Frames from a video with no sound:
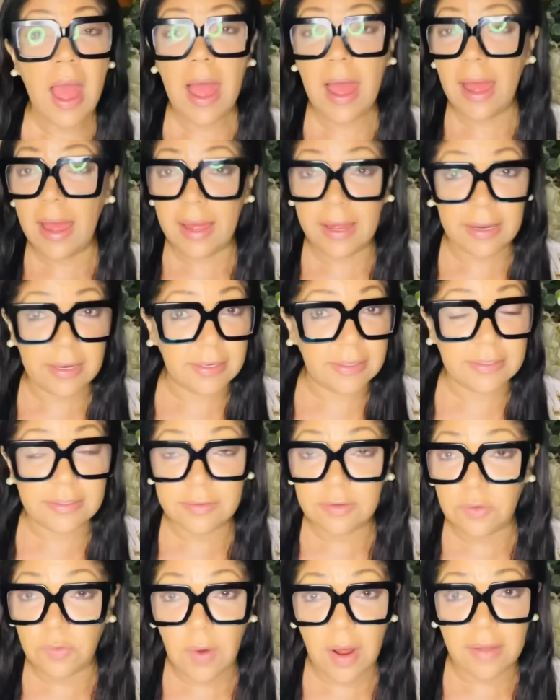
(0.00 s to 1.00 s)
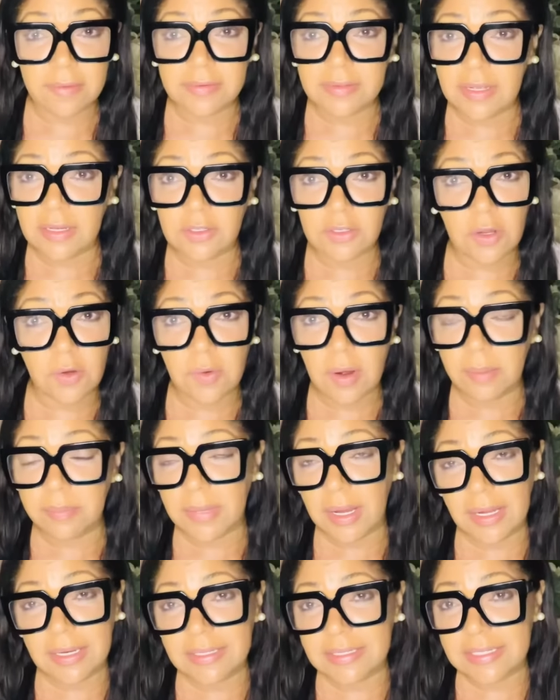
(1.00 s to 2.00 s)
and the wife said, No, I'm
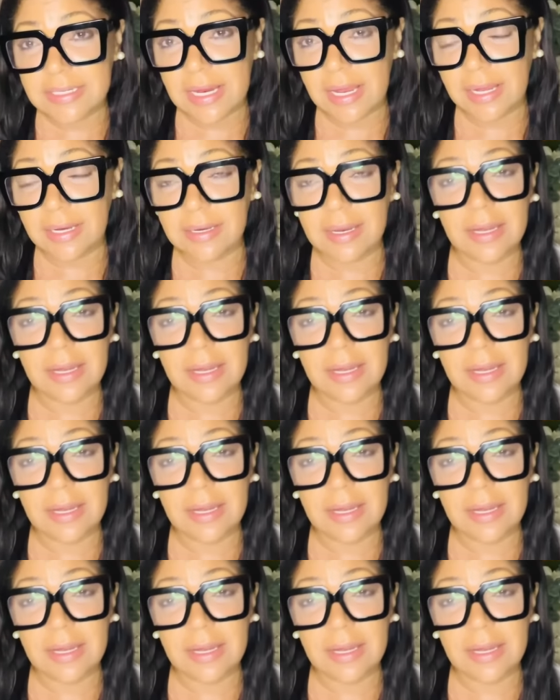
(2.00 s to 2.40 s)
not dead